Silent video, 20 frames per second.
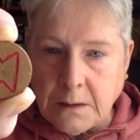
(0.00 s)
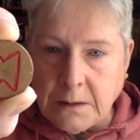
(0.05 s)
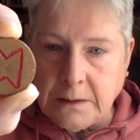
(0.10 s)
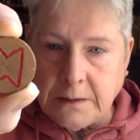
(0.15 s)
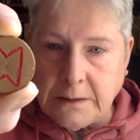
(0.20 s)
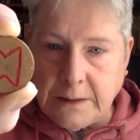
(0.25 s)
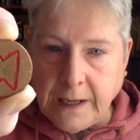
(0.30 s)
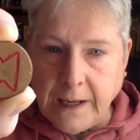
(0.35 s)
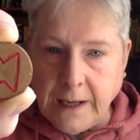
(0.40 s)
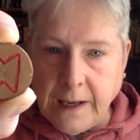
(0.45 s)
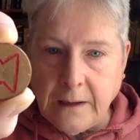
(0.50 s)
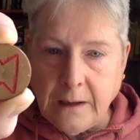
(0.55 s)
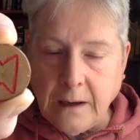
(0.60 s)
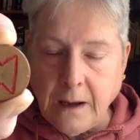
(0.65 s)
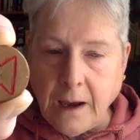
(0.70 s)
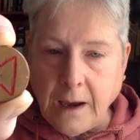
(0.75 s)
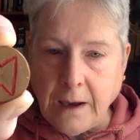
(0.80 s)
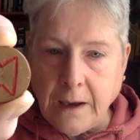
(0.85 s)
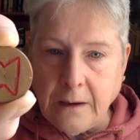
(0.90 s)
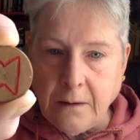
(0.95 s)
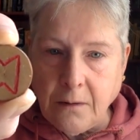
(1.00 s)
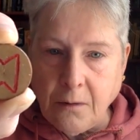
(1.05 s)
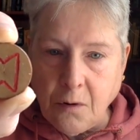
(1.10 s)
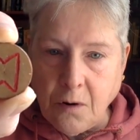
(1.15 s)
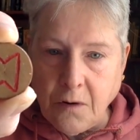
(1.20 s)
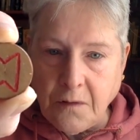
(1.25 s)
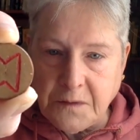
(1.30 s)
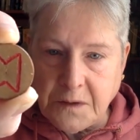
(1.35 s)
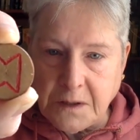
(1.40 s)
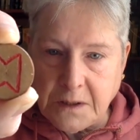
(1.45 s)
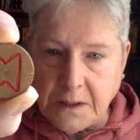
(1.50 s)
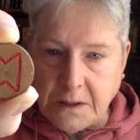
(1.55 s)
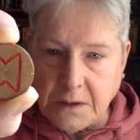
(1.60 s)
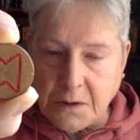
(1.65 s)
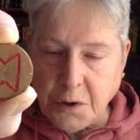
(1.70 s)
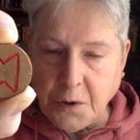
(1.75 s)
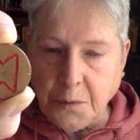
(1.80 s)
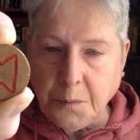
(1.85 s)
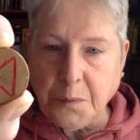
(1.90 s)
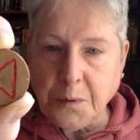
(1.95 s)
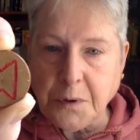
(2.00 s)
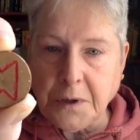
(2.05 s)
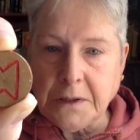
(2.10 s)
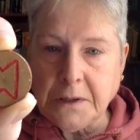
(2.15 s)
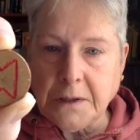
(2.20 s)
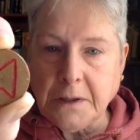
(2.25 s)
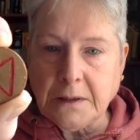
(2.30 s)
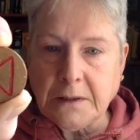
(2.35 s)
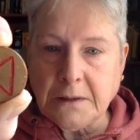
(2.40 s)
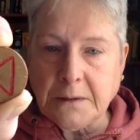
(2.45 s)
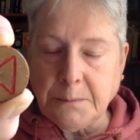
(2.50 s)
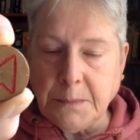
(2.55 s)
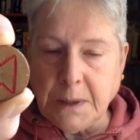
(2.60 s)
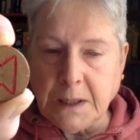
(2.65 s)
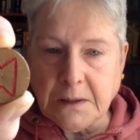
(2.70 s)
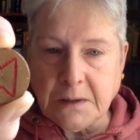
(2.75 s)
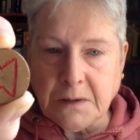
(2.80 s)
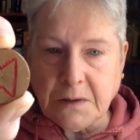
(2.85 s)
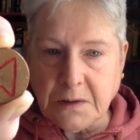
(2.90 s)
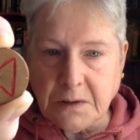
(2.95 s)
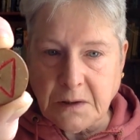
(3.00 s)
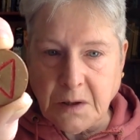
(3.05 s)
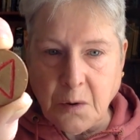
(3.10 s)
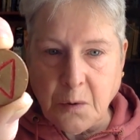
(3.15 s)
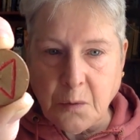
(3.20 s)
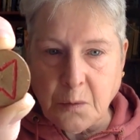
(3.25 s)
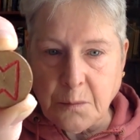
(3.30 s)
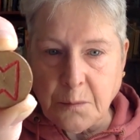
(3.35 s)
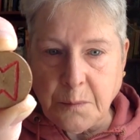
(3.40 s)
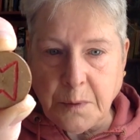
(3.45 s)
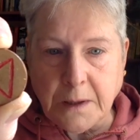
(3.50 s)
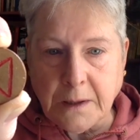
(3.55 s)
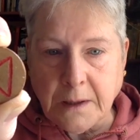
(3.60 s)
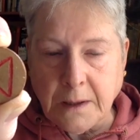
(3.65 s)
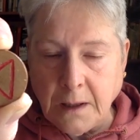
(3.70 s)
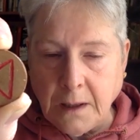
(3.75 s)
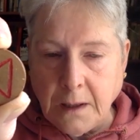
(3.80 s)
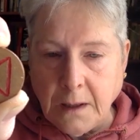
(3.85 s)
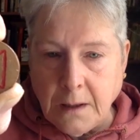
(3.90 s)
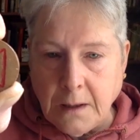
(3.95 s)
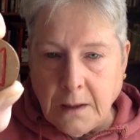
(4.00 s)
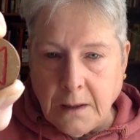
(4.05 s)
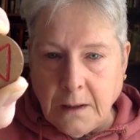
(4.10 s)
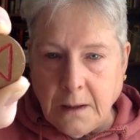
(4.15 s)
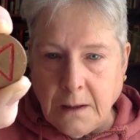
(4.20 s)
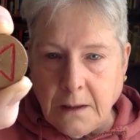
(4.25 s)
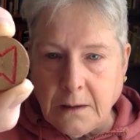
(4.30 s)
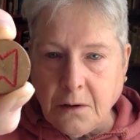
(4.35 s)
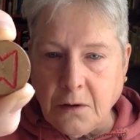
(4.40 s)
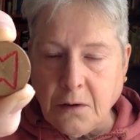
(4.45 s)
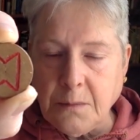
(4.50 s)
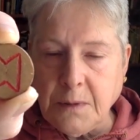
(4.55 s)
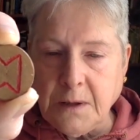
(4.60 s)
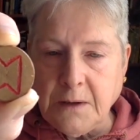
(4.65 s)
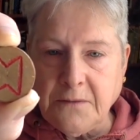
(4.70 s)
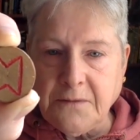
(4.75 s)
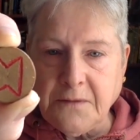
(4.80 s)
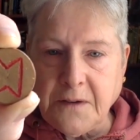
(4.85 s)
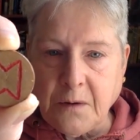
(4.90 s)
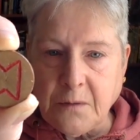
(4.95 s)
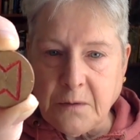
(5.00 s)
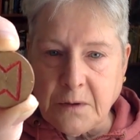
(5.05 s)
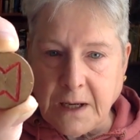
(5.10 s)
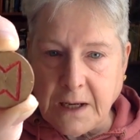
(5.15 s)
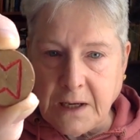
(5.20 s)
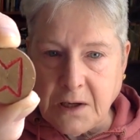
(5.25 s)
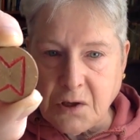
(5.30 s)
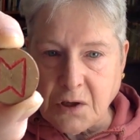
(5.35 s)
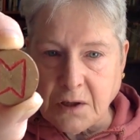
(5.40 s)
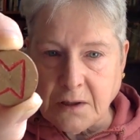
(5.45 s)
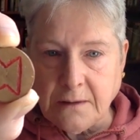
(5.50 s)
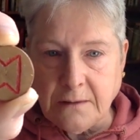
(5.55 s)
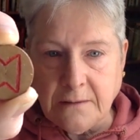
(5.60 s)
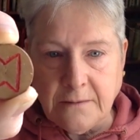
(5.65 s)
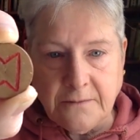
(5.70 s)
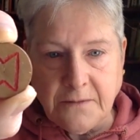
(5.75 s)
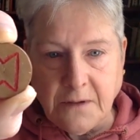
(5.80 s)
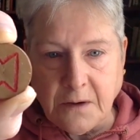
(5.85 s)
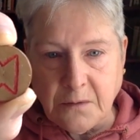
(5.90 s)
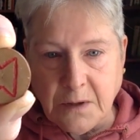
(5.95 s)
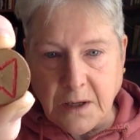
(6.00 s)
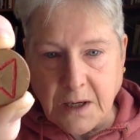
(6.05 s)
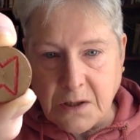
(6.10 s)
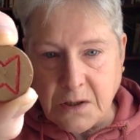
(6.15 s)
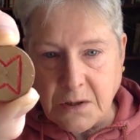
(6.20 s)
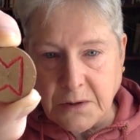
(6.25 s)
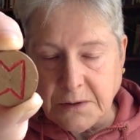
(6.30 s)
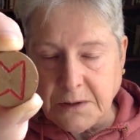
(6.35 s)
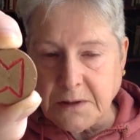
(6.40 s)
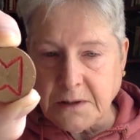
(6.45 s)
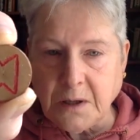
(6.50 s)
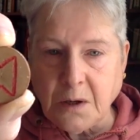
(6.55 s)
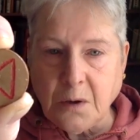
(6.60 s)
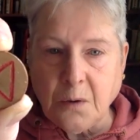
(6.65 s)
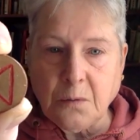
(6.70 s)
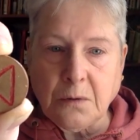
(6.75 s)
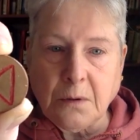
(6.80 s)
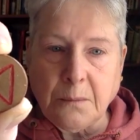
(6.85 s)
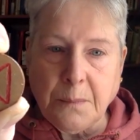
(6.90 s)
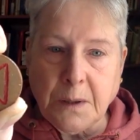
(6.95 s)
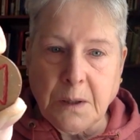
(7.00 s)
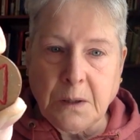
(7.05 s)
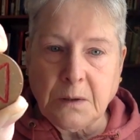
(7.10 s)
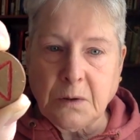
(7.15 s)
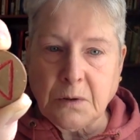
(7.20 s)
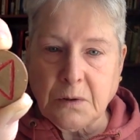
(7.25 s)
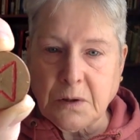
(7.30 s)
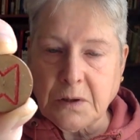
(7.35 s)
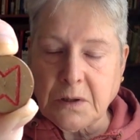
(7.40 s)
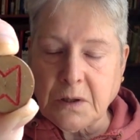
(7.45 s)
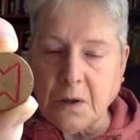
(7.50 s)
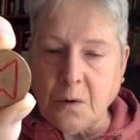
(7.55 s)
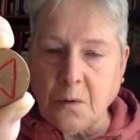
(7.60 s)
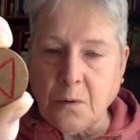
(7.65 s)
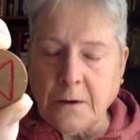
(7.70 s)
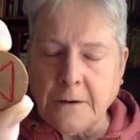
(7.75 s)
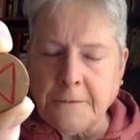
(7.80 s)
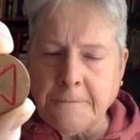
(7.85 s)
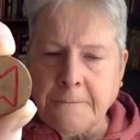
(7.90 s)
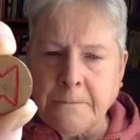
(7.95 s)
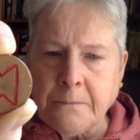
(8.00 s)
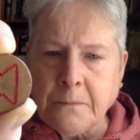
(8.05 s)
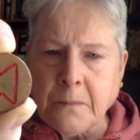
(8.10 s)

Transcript: Stan, I often interpret, it means stone, but it could mean foundation, foundation stone, the builder's stone.